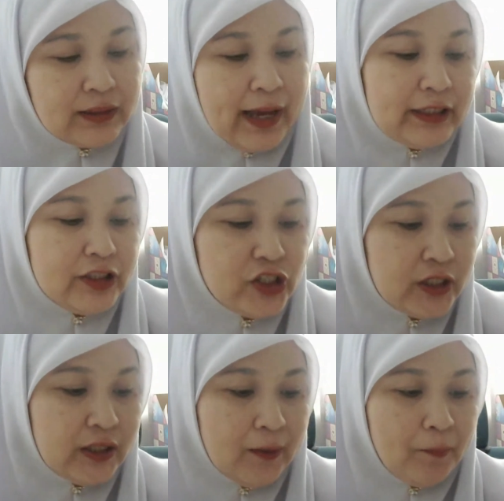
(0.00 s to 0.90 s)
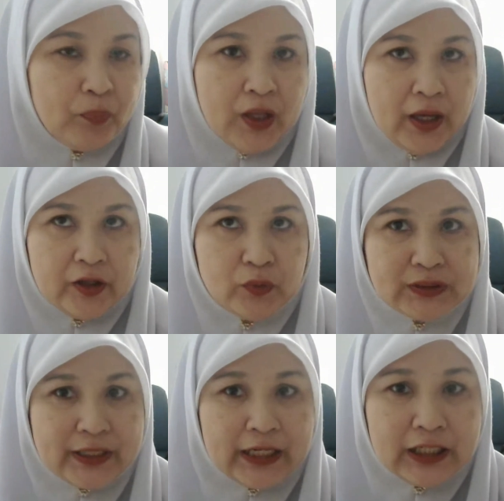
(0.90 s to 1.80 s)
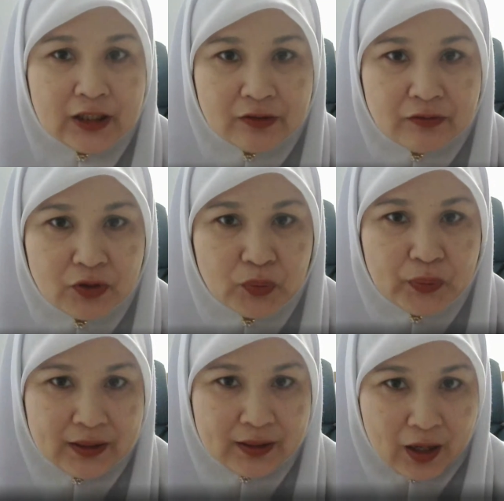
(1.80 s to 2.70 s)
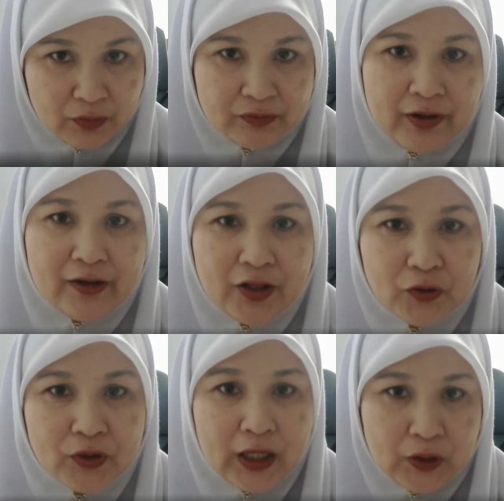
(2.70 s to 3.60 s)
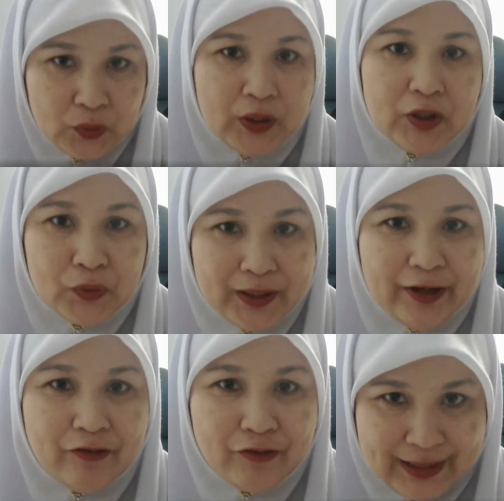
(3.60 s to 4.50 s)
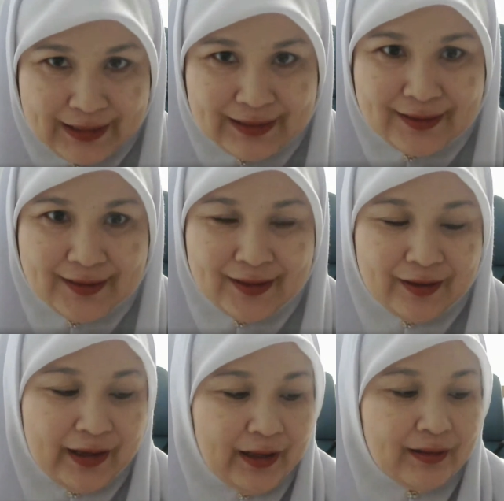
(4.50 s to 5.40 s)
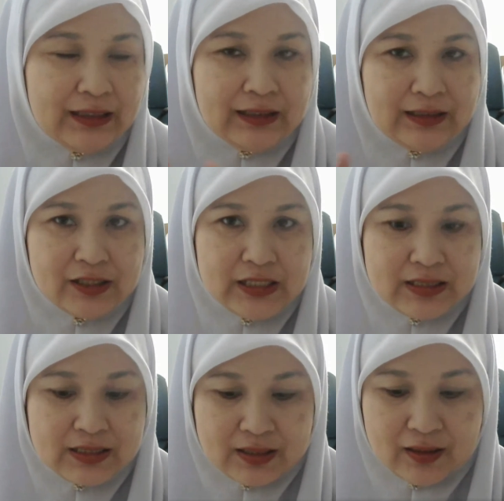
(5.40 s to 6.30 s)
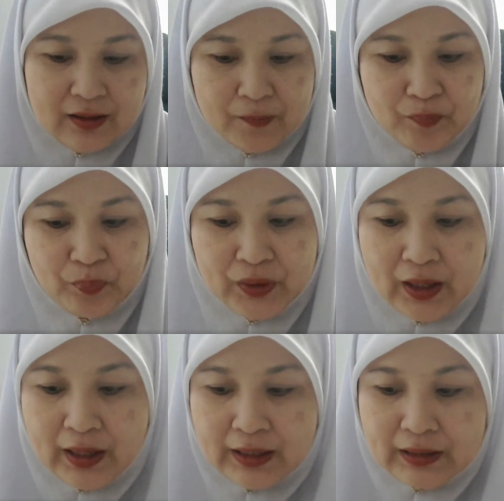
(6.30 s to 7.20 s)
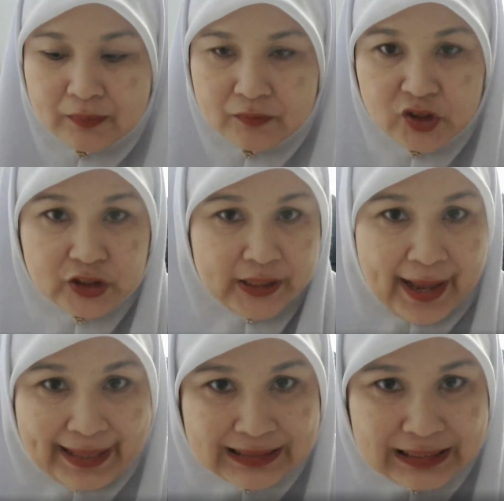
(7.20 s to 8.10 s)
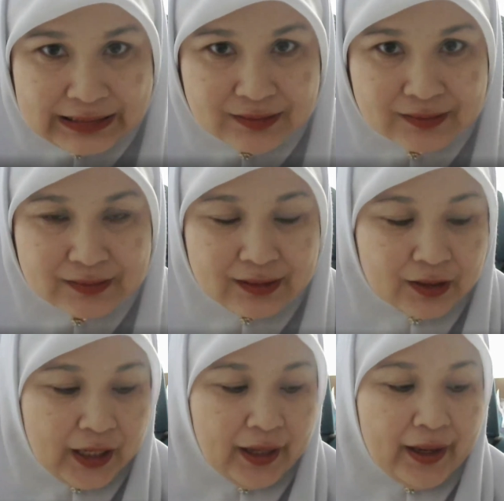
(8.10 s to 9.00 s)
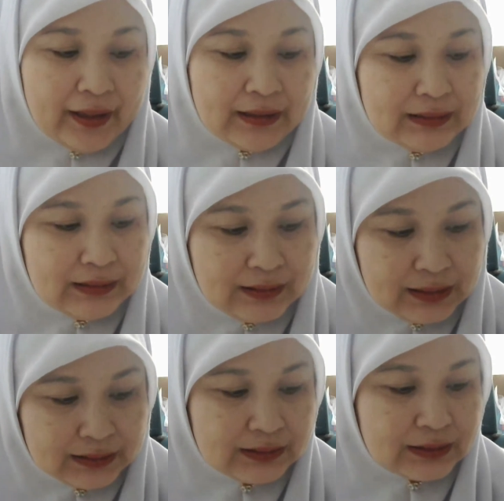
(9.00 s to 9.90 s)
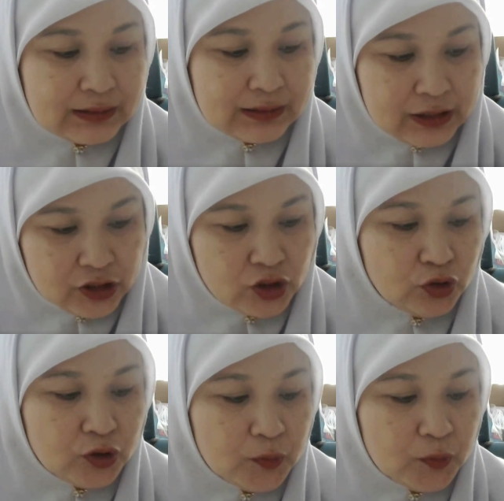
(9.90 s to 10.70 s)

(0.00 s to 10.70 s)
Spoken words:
edition, it was an interview with our very own Datuk Nicole David. Okay, she's an athlete. Okay, and this issue,